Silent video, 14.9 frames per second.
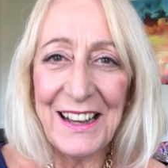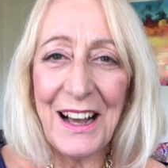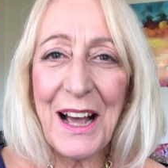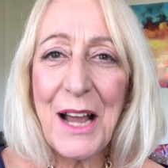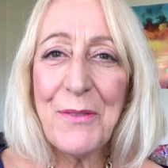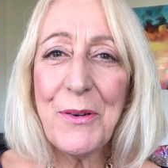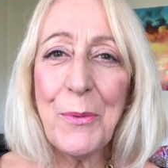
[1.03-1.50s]

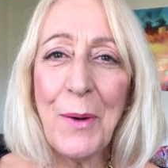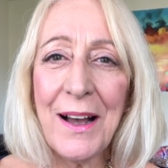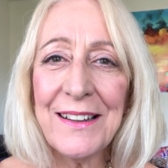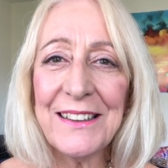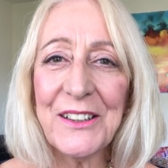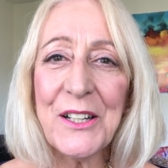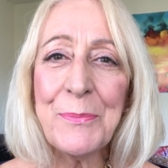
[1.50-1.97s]
Hi,
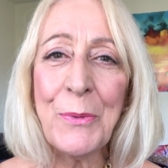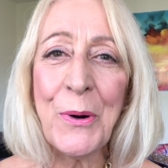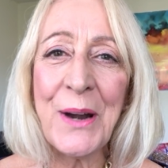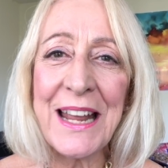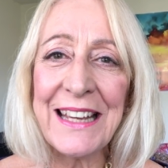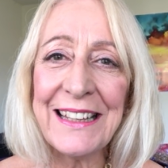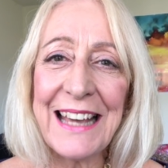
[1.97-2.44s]
everyone. Good
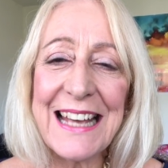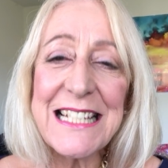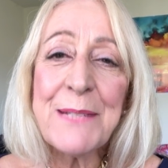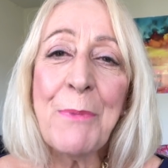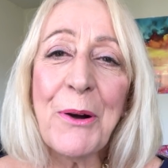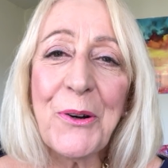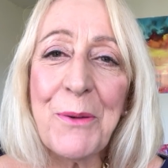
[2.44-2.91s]
morning.
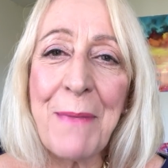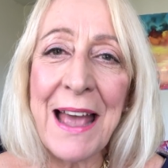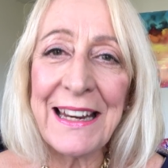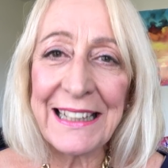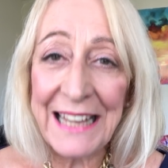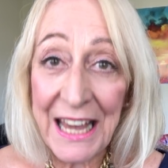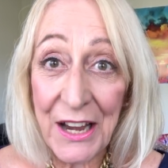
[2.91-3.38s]
It's Margaret
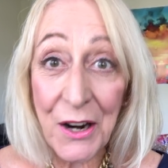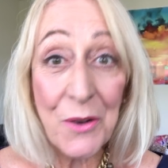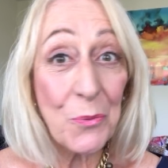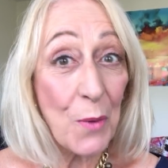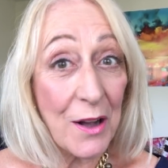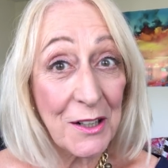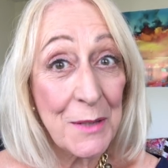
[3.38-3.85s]
Manning
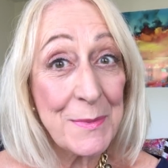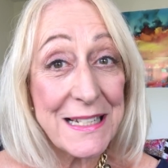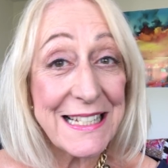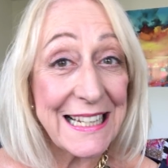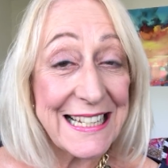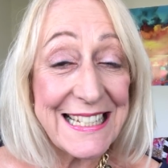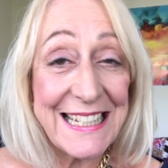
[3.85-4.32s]
here. Welcome
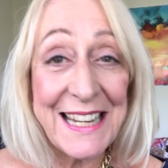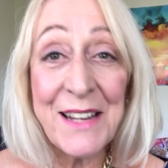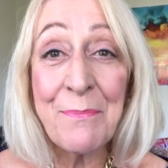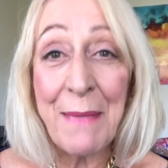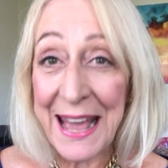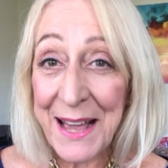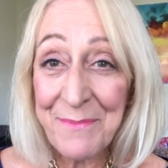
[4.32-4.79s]
to 60
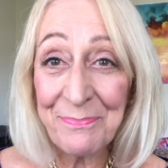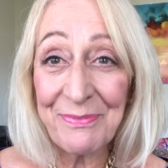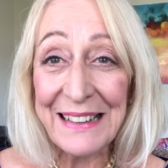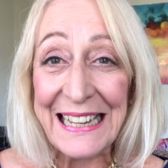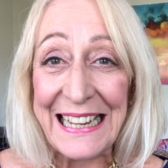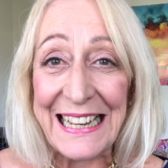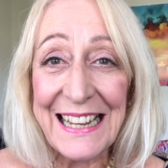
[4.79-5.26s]
and Me.
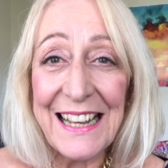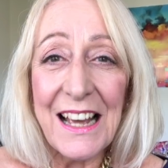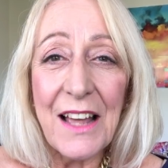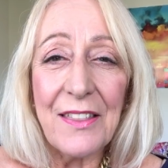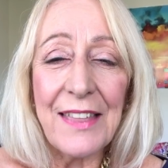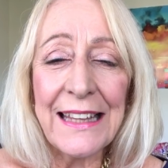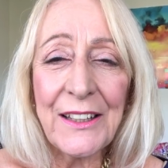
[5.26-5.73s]

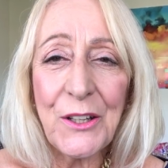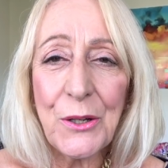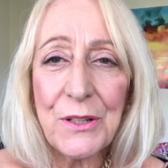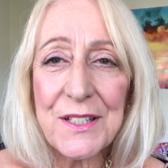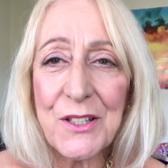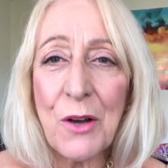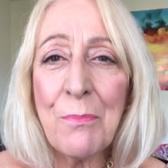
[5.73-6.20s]

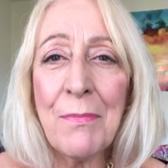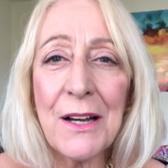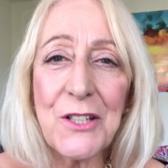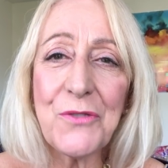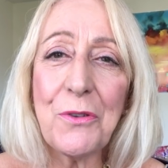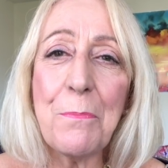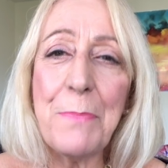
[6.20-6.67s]
Thank you so
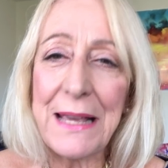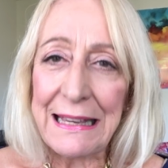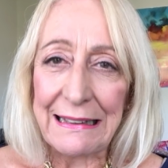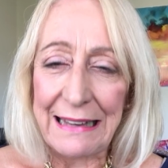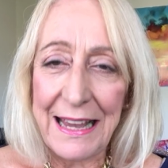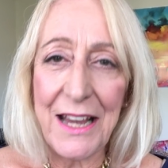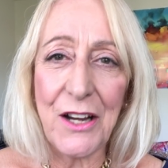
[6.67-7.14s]
much for
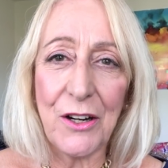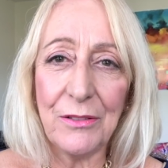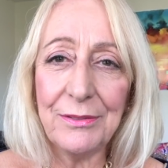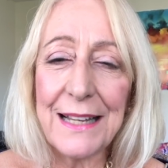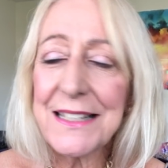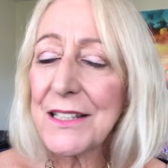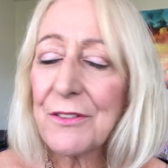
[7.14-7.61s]
being
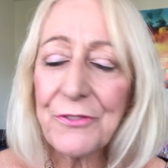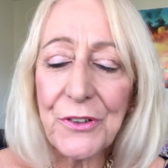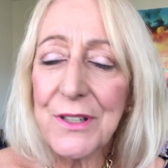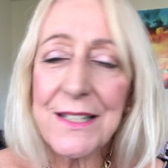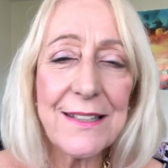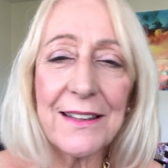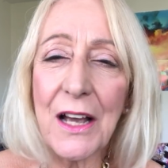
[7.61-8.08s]
here. That's the
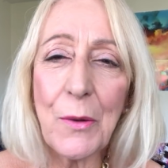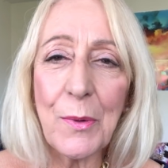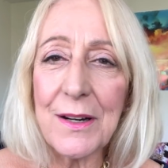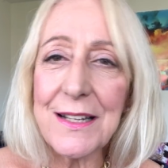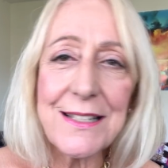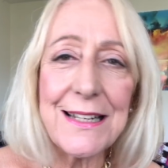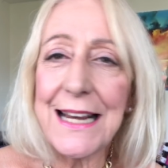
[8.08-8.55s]
first thing I
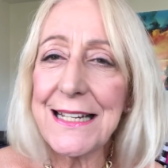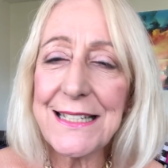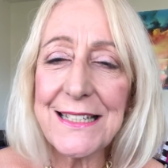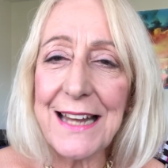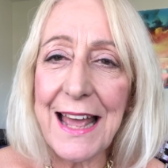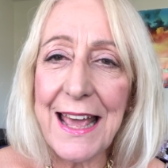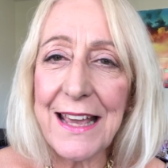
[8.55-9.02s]
want to say
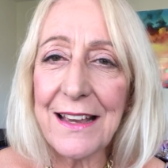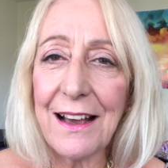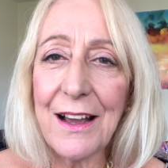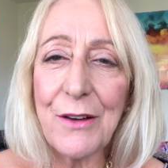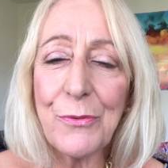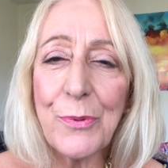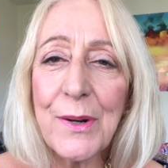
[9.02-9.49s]
today.
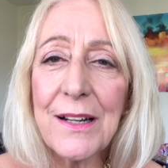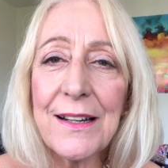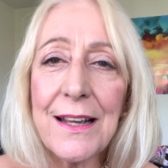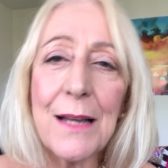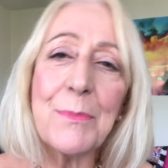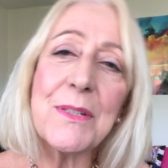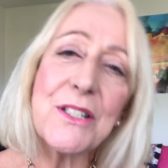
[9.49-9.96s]
I
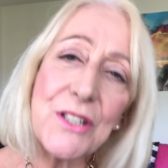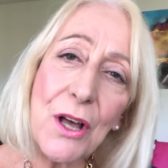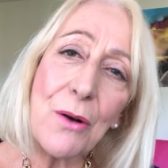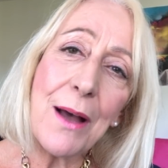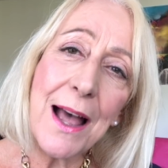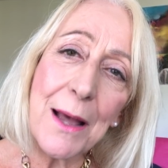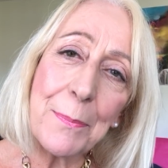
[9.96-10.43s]
really am
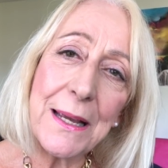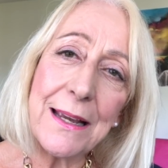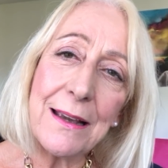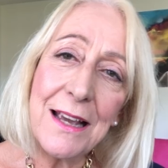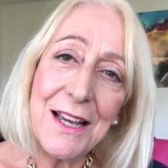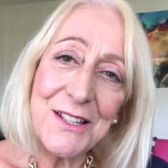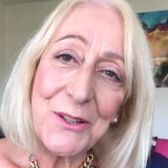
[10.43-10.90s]
so
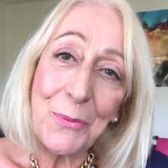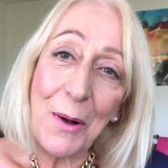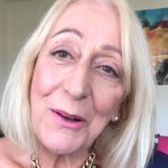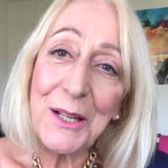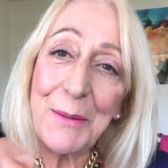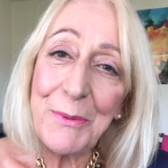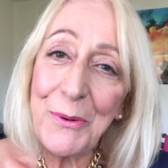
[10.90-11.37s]
happy to
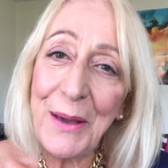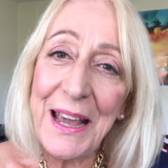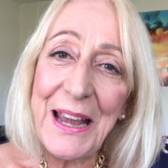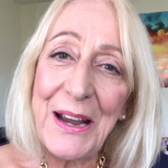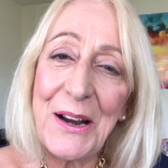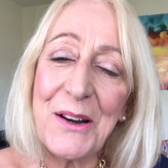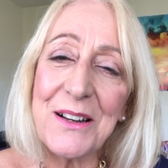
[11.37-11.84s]
welcome you
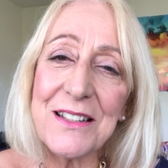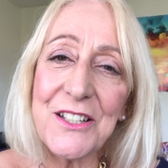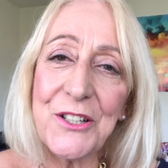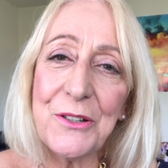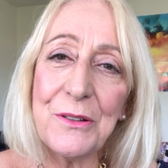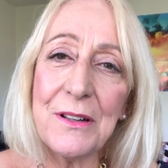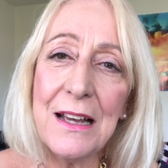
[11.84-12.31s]
here,
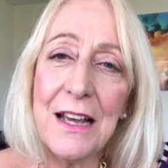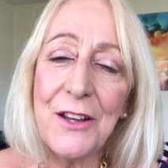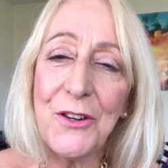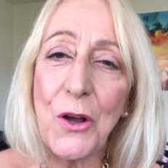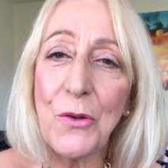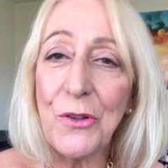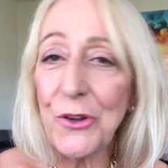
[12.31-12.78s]
to
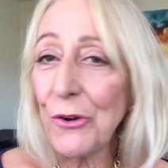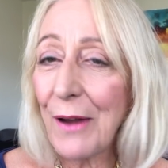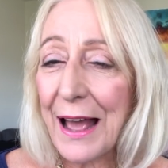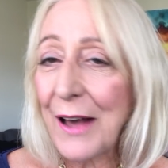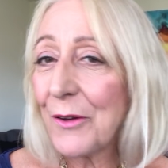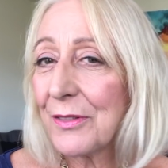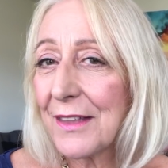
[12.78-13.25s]
know that
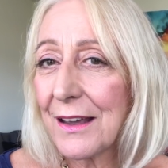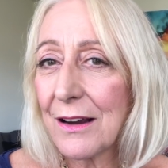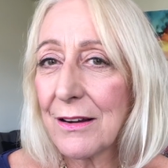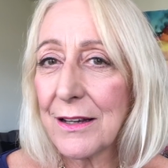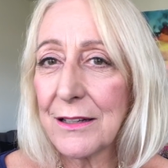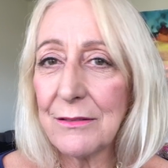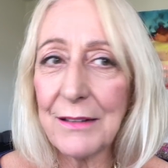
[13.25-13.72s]
you're out
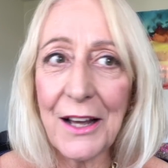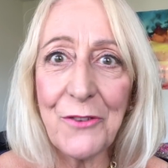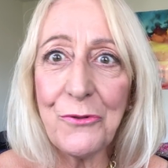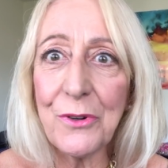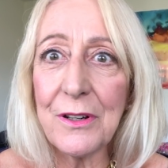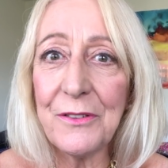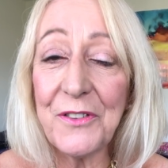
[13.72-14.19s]
there in
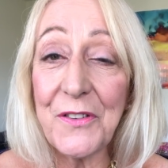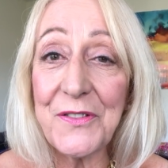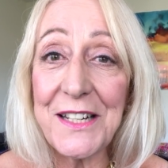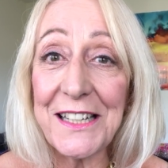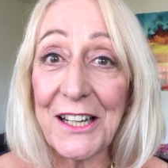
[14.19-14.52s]
150